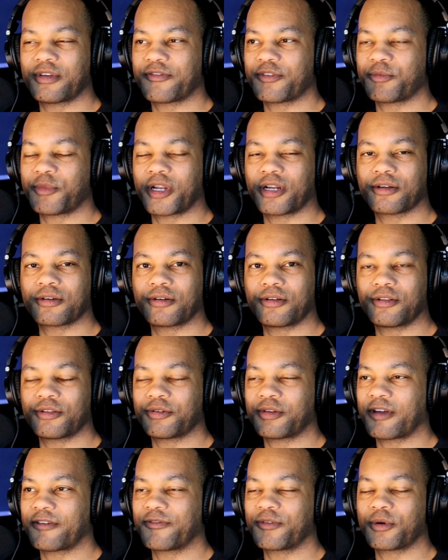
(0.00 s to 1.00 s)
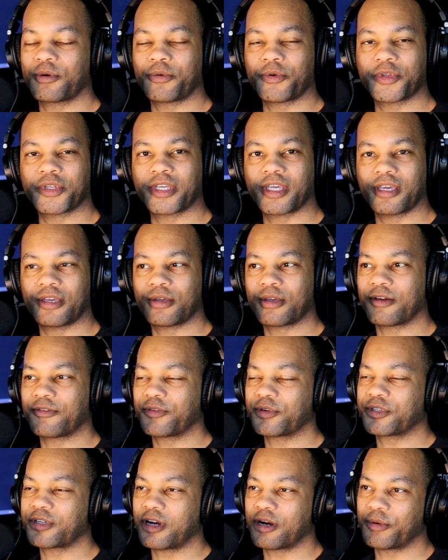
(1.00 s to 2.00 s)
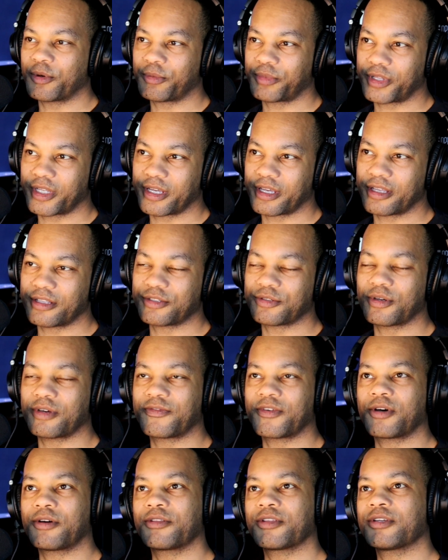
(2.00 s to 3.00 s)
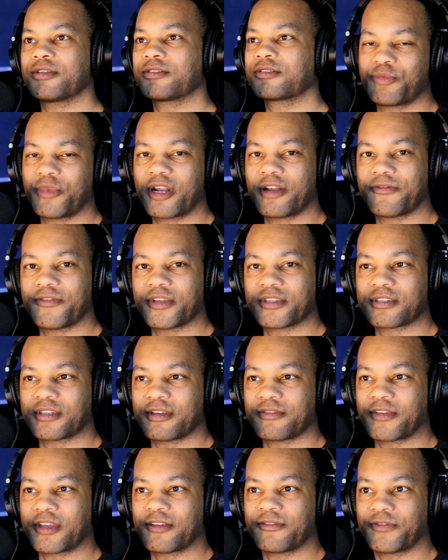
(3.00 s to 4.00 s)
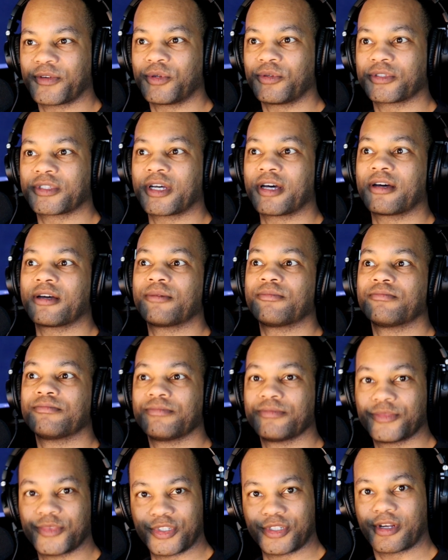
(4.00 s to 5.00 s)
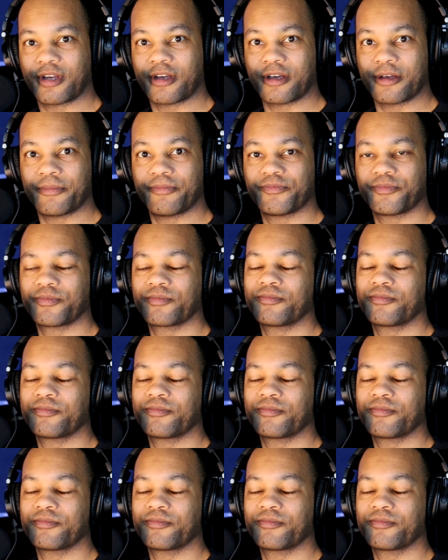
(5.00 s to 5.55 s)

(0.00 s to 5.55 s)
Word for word: you have your medical, you have 401k, you have retirement plans, you have all these benefits of a full-time job.